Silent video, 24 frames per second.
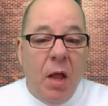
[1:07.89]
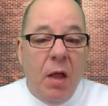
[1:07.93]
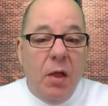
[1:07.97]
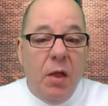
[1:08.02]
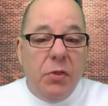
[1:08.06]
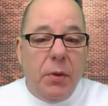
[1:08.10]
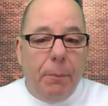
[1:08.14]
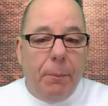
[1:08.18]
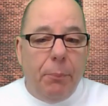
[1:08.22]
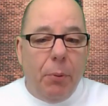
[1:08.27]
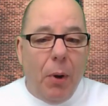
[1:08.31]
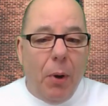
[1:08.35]

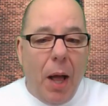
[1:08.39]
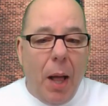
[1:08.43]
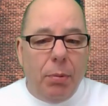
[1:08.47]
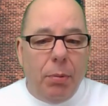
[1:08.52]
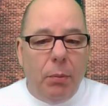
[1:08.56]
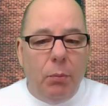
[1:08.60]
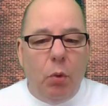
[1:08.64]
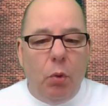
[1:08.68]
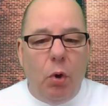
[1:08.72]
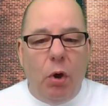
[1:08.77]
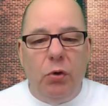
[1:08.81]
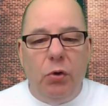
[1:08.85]
The
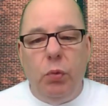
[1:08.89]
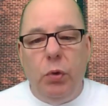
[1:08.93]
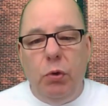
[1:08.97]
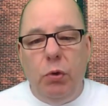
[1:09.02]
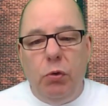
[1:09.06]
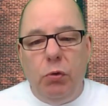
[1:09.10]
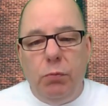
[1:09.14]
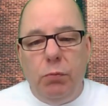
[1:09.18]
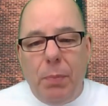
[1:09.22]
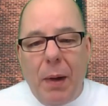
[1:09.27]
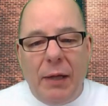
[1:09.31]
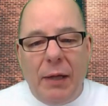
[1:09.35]
problem was when you
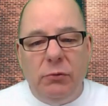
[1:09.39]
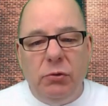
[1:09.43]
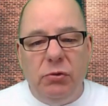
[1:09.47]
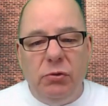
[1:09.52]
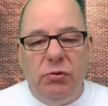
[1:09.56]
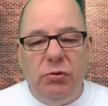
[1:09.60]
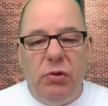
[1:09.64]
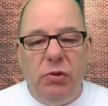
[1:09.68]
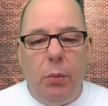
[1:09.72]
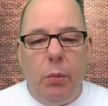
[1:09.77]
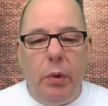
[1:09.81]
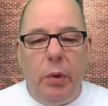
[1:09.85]
sponsor
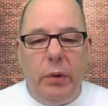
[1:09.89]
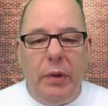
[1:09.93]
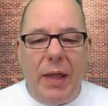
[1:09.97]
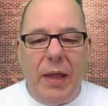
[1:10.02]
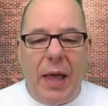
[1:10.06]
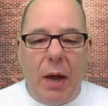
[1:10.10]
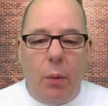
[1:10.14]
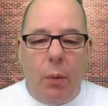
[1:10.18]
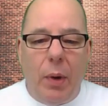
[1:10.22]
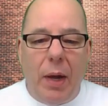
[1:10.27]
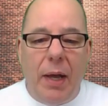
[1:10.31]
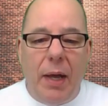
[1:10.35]
someone
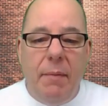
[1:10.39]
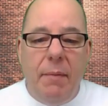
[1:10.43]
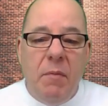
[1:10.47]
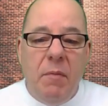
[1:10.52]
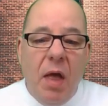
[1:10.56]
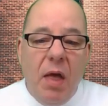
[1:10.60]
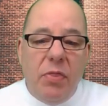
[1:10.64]
that way,